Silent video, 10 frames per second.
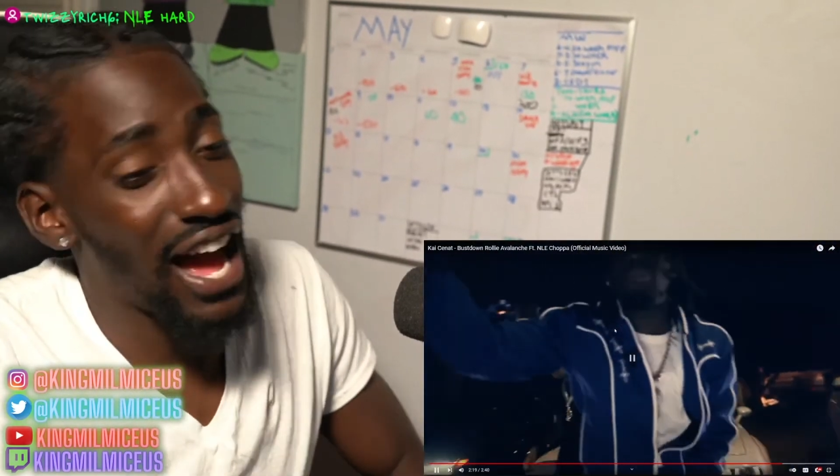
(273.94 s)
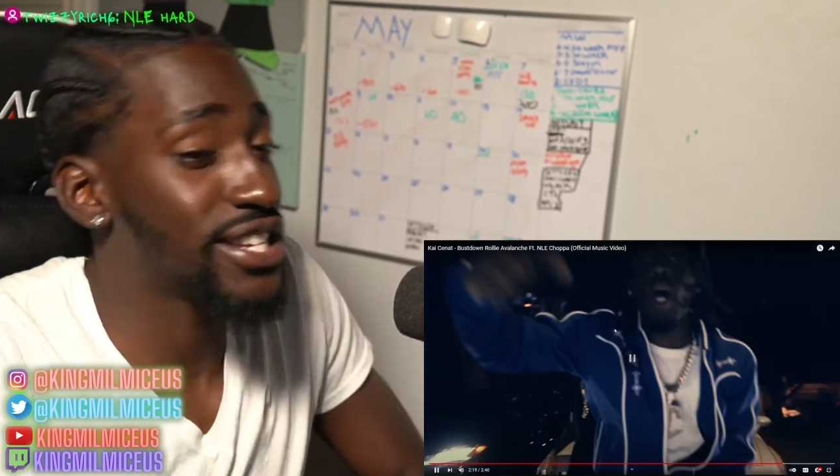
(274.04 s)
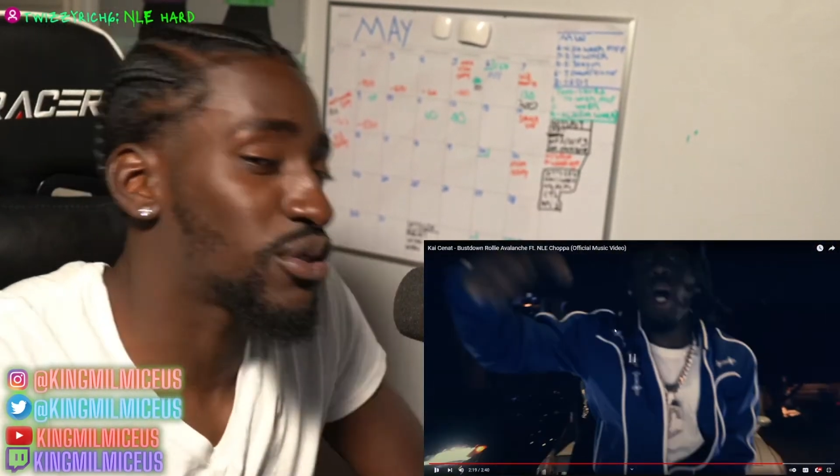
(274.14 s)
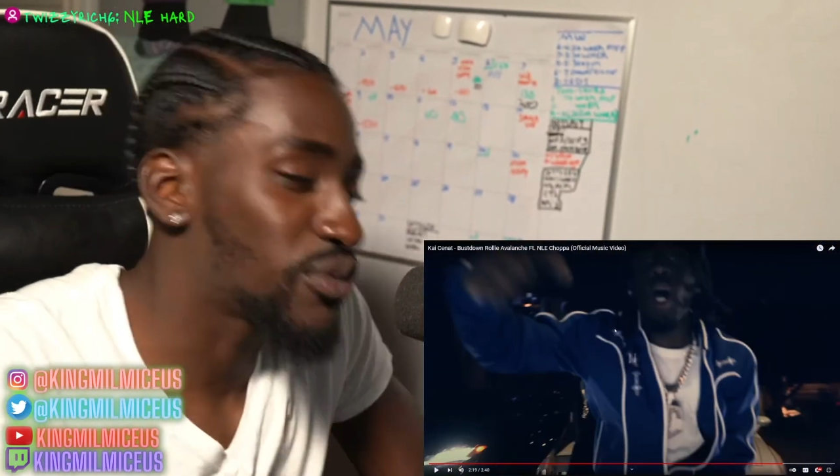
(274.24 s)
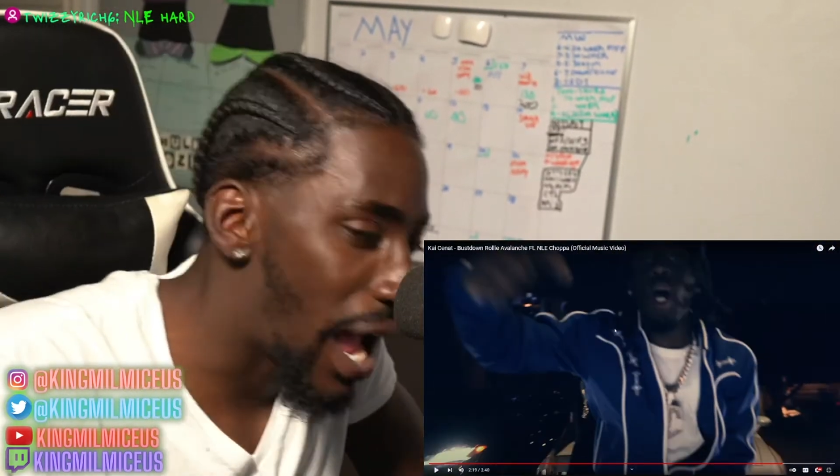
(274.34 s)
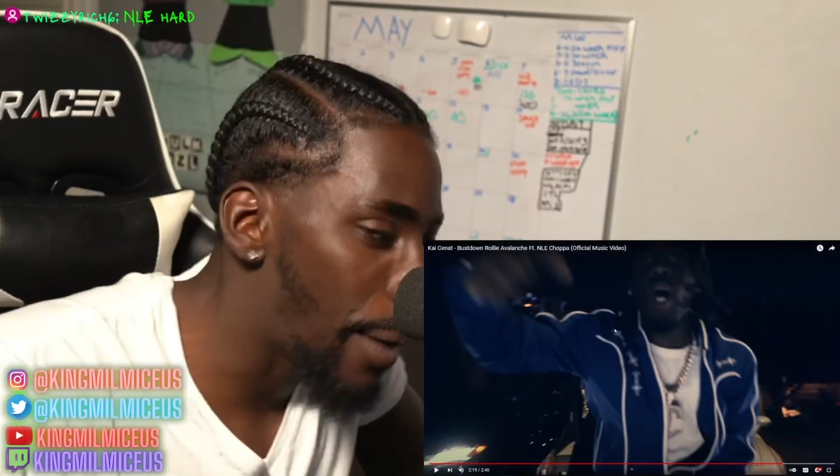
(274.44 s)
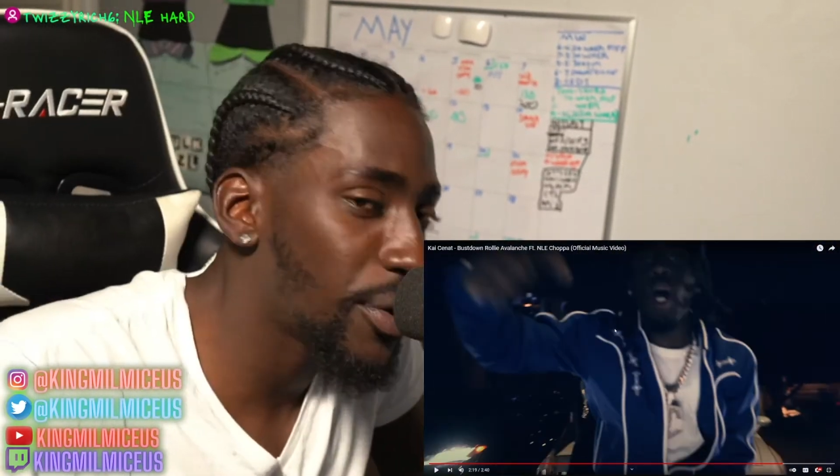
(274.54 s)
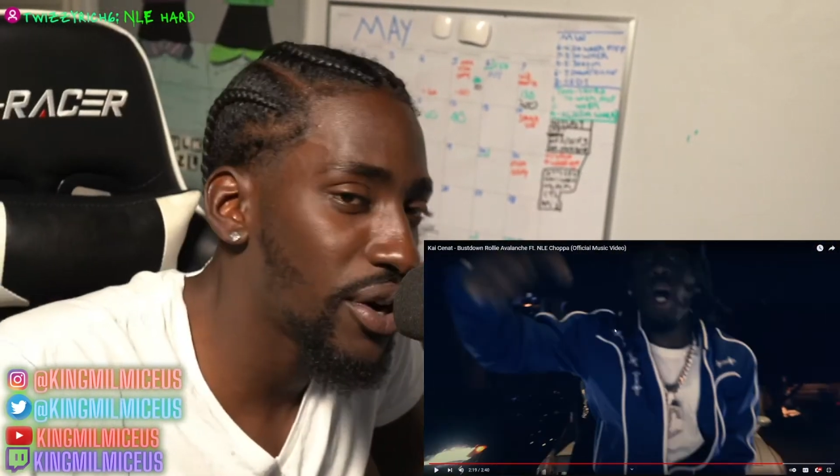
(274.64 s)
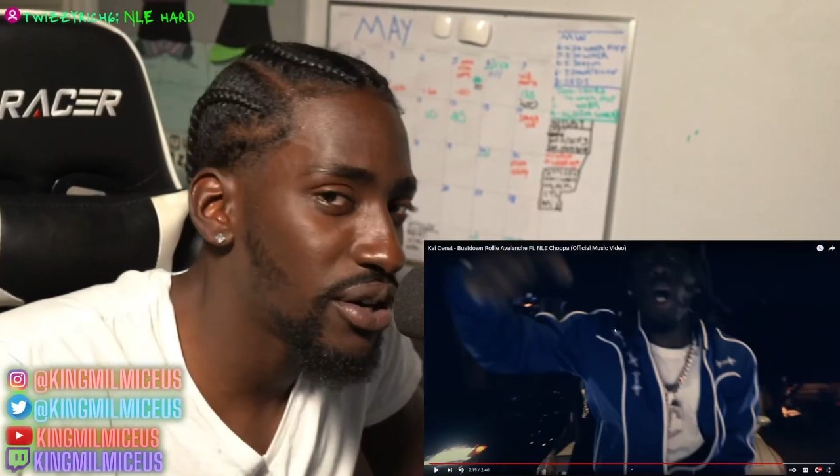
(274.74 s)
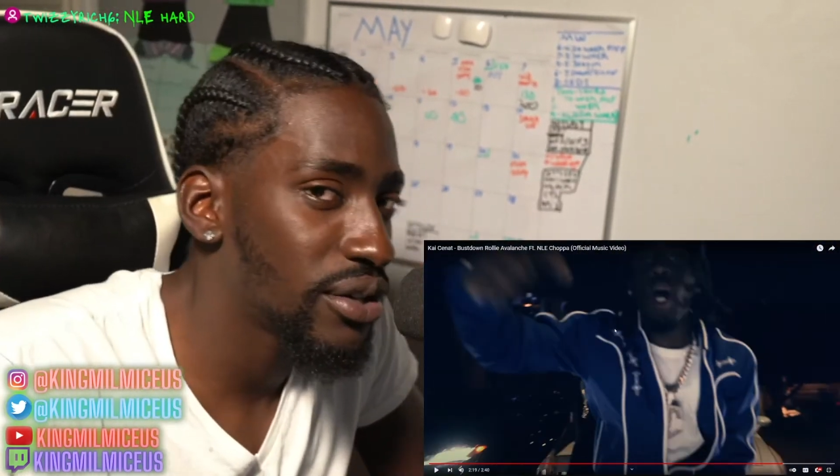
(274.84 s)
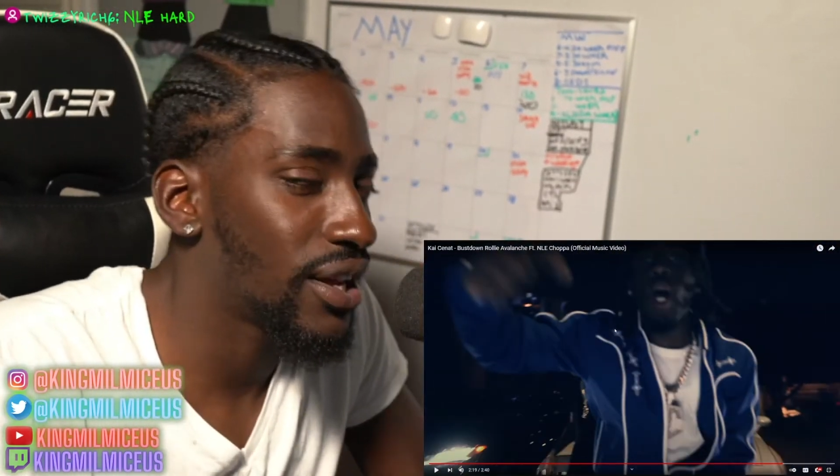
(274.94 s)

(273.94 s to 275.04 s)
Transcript: as a rapper,